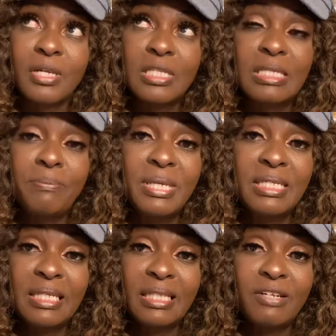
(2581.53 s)
to be
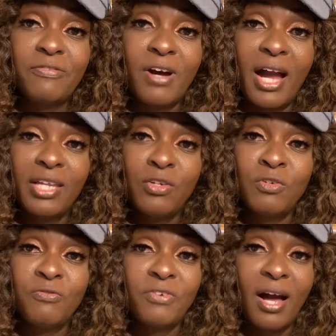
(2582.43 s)
solidified,
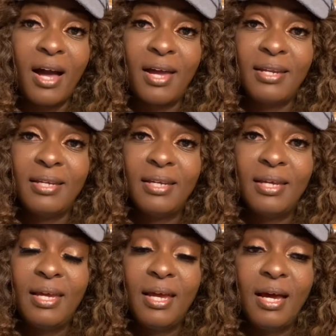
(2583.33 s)
unified,
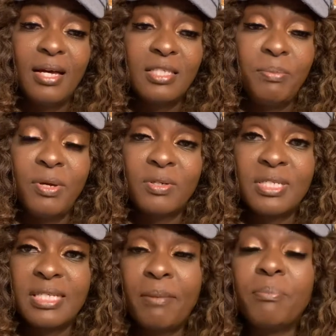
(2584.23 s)
to be on the
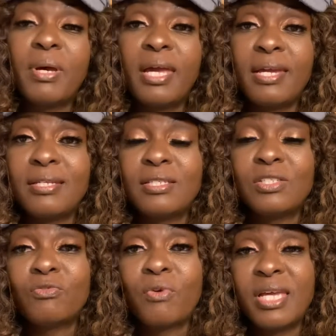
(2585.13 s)
same page,
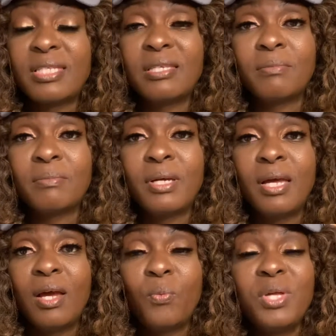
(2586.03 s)
to raise them.
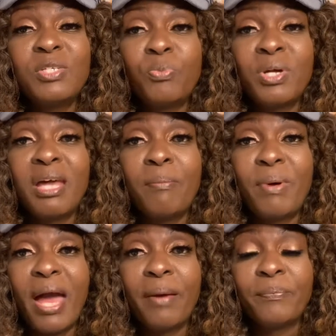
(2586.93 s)
We need to bring that
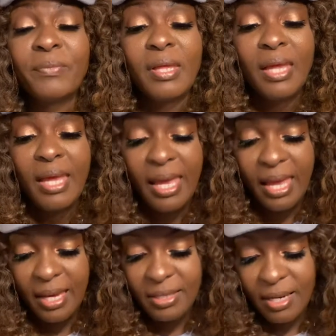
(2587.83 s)
back.
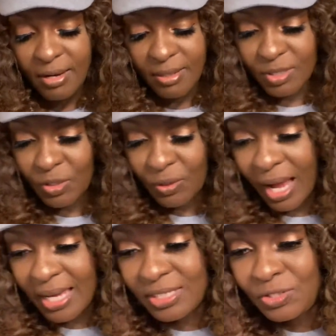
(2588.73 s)
And so
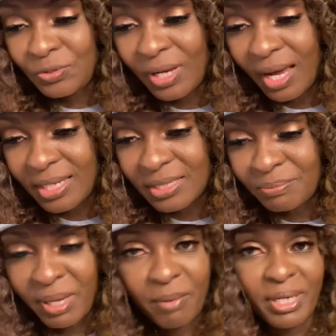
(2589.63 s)
guys, you guys
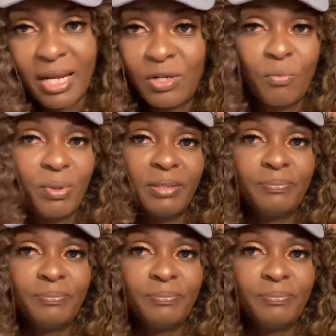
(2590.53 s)
may or may not know, but